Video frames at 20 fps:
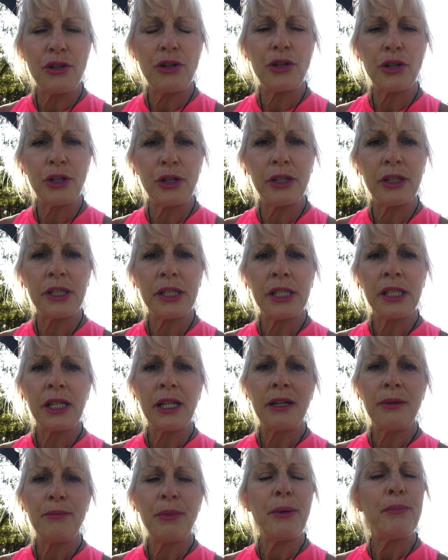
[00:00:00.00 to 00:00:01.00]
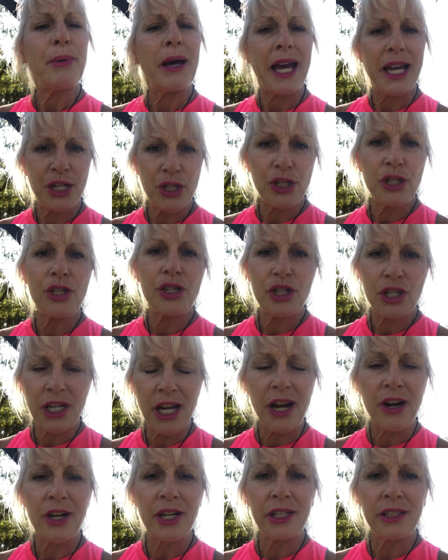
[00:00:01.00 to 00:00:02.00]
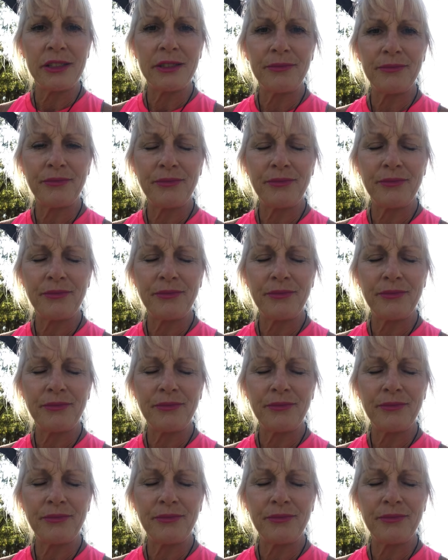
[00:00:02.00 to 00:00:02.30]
You know, be patient, Sharon.